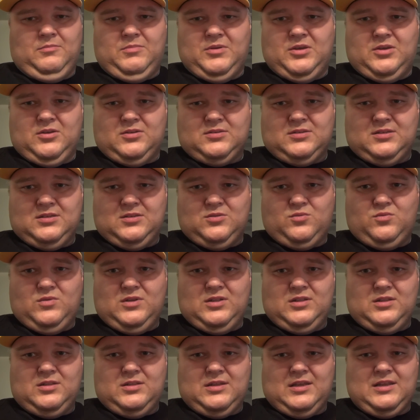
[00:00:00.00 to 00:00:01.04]
because it
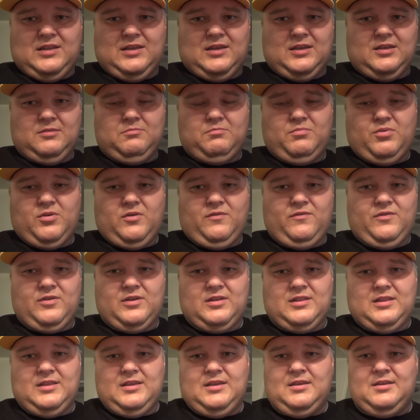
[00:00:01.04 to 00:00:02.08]
will align
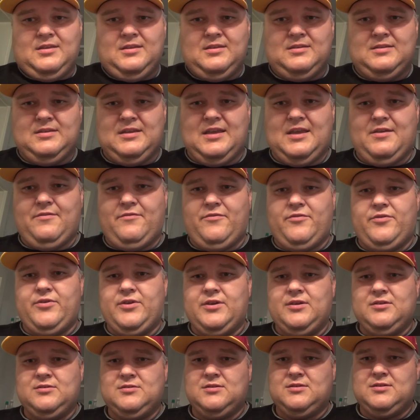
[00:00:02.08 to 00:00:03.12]
perfectly
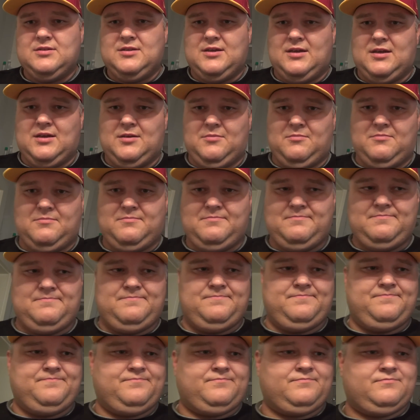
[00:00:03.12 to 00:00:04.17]
every time.
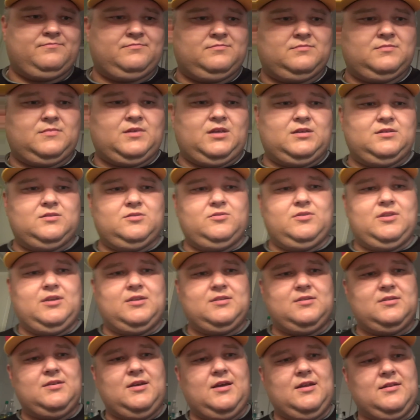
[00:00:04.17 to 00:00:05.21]
So
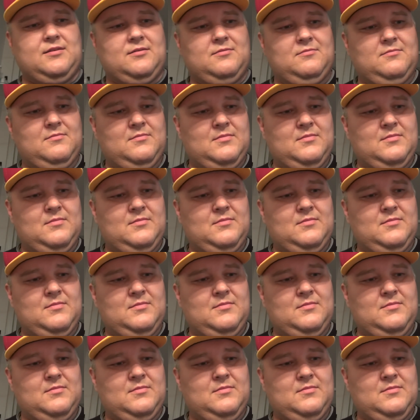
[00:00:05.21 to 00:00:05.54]
that's that.